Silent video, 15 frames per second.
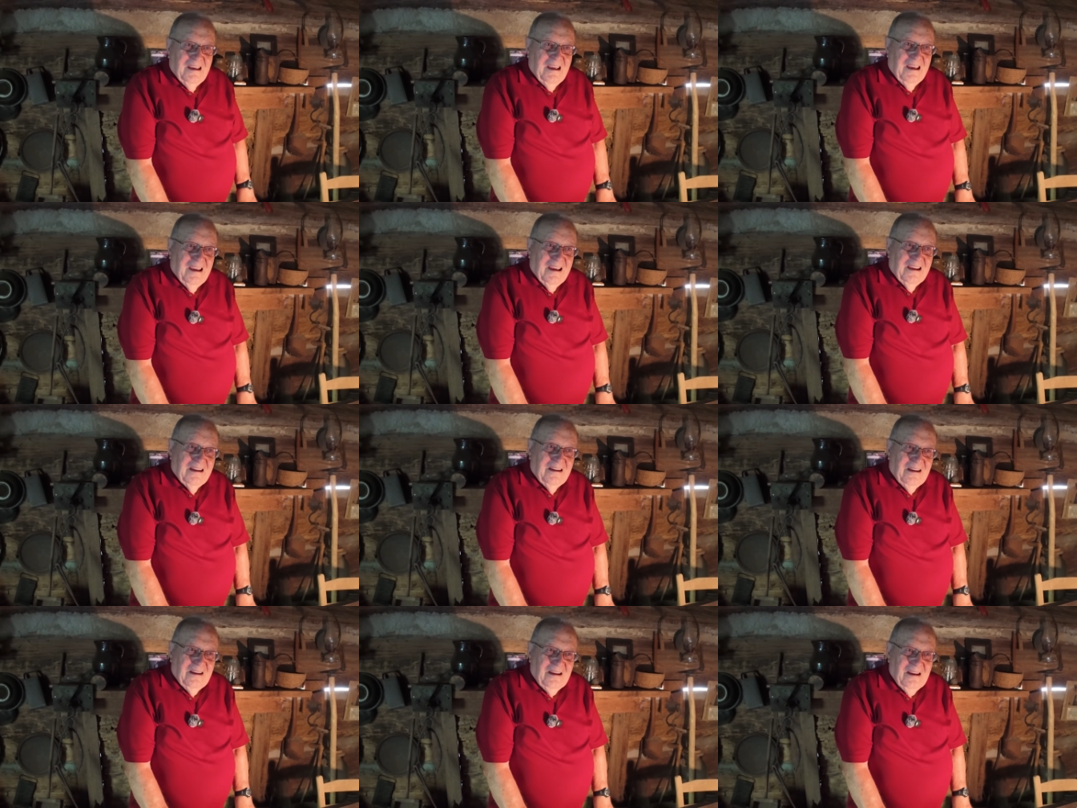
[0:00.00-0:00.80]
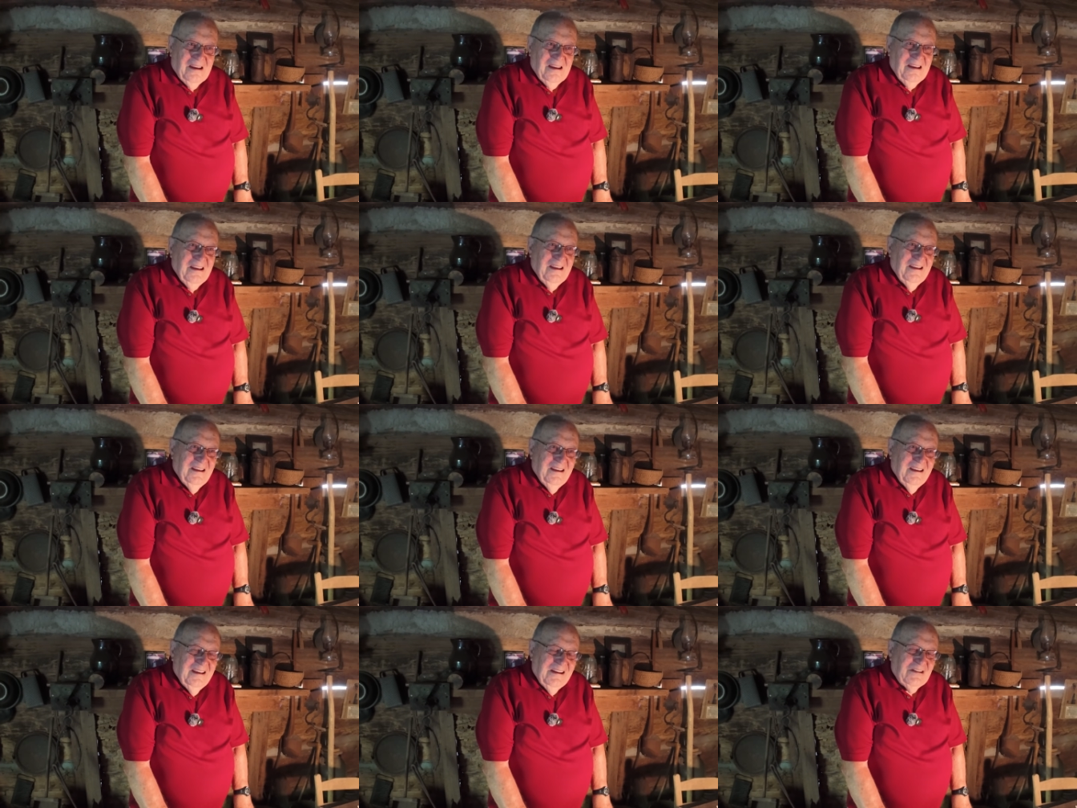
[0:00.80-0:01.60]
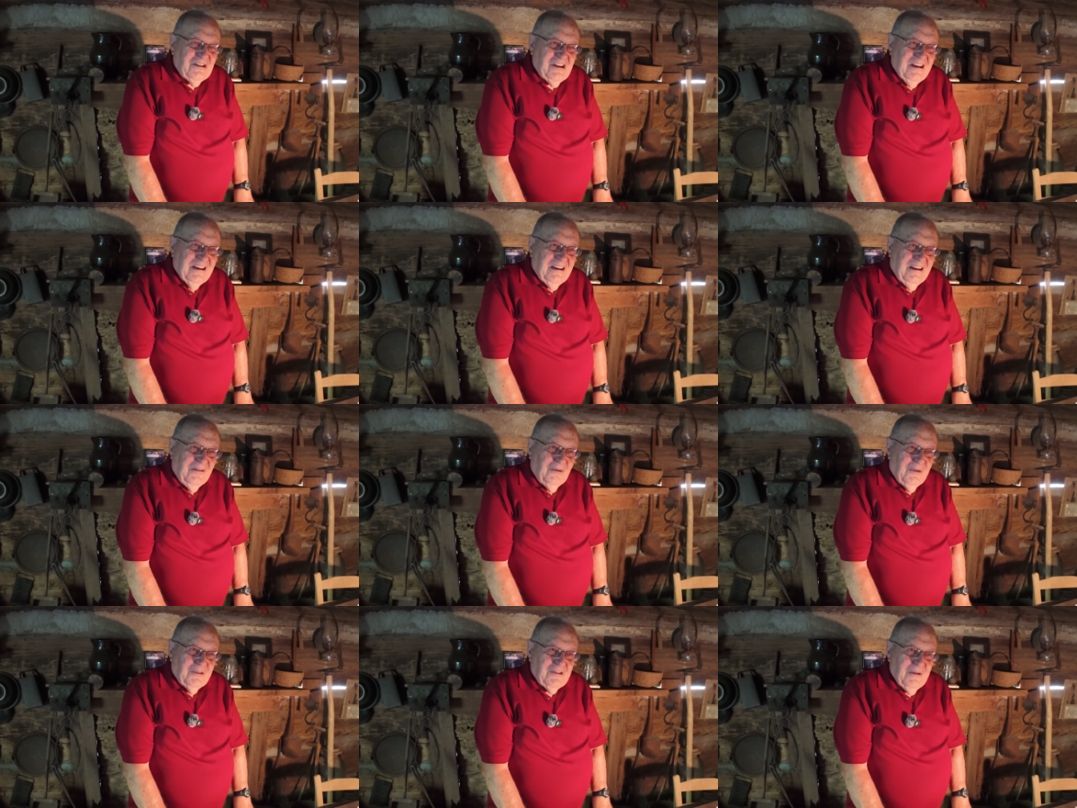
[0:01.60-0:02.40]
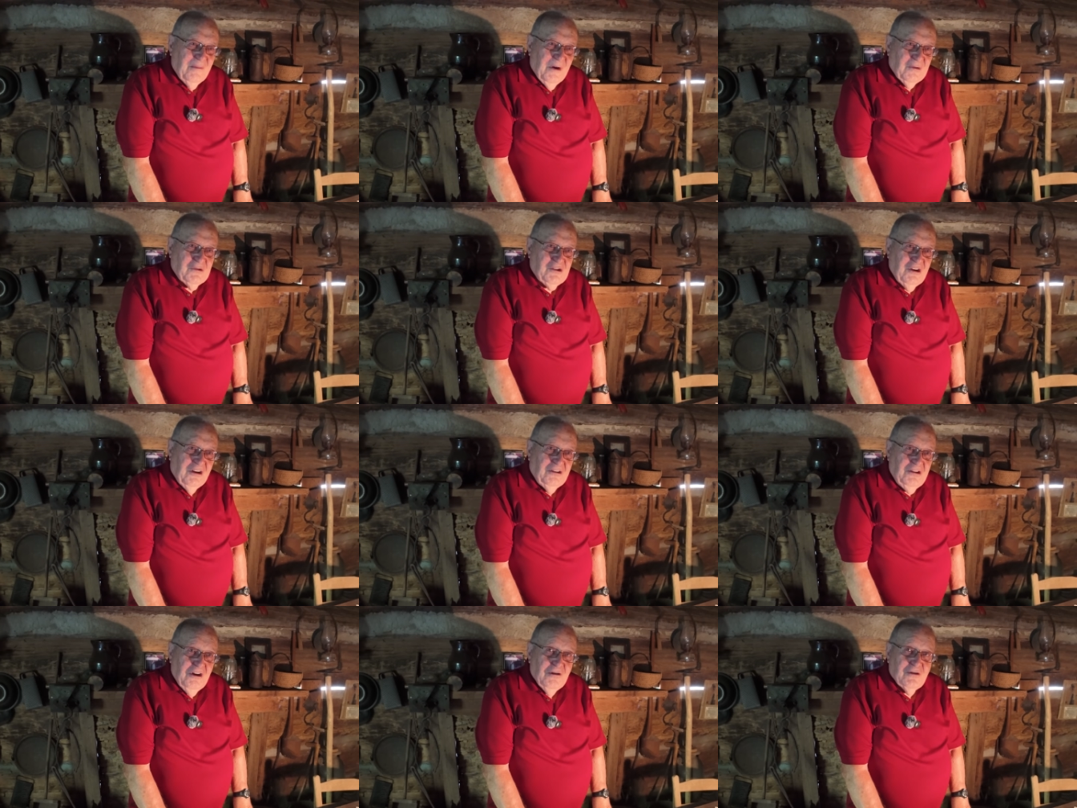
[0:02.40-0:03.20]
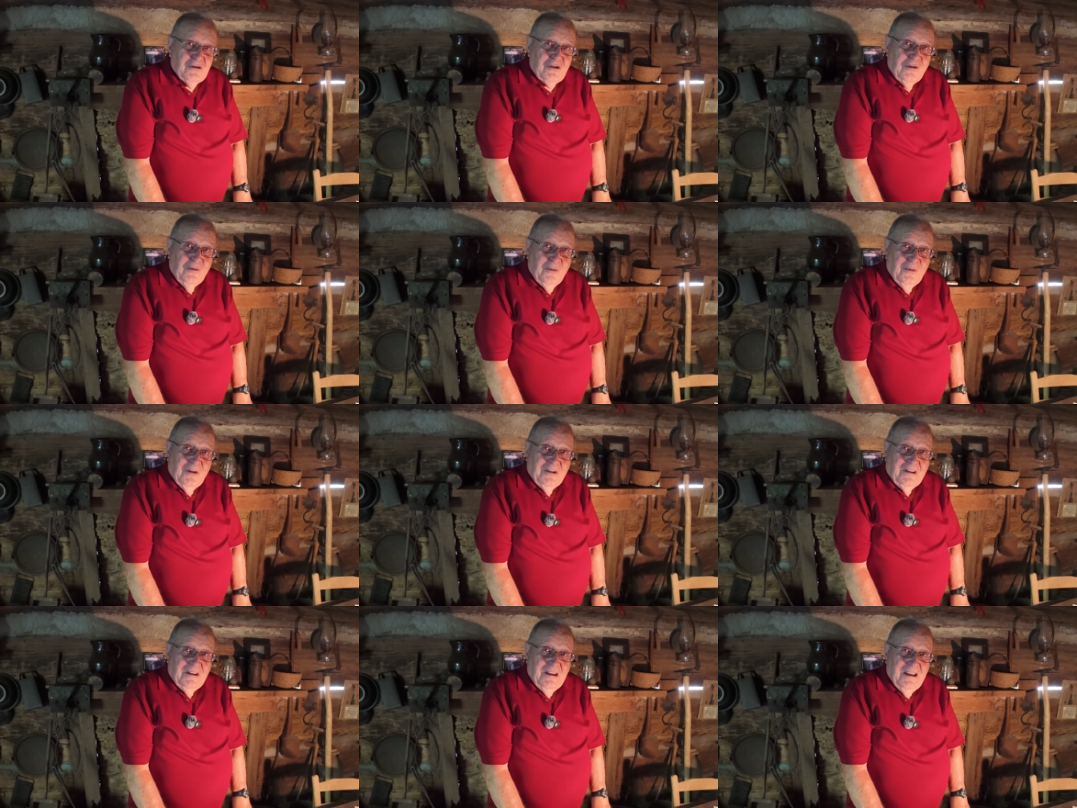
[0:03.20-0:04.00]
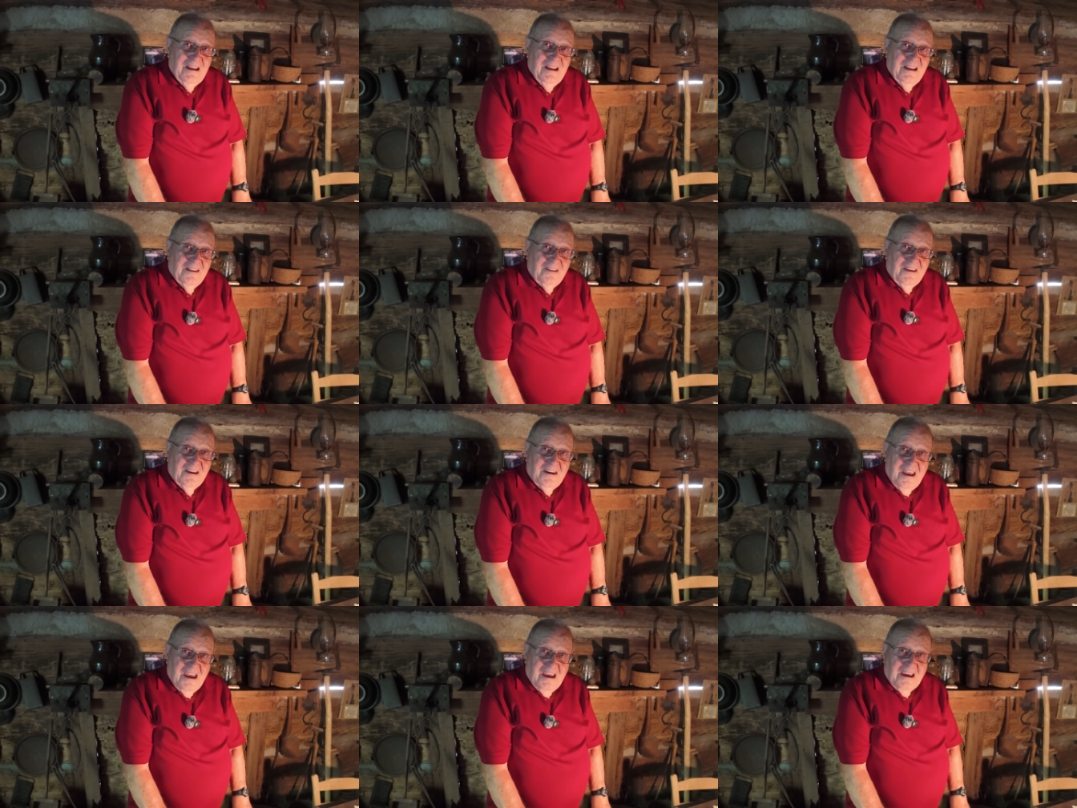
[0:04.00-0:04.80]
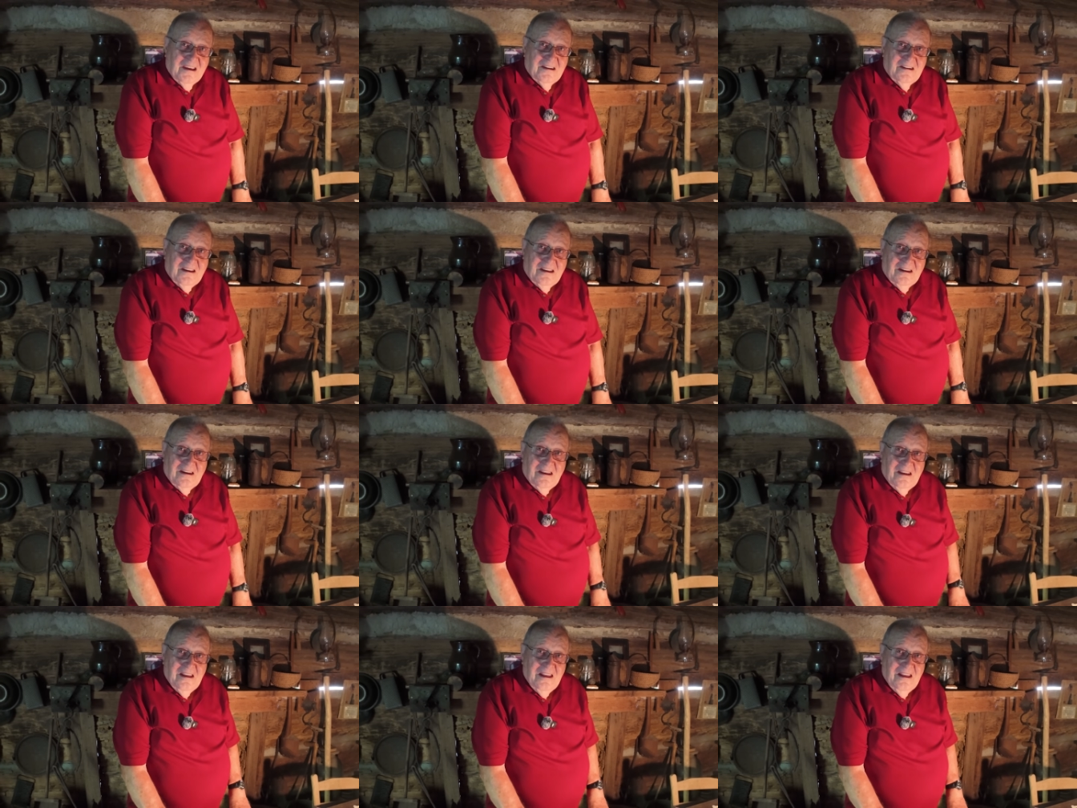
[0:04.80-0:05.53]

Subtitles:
And he said it was the most unusual one they'd had, and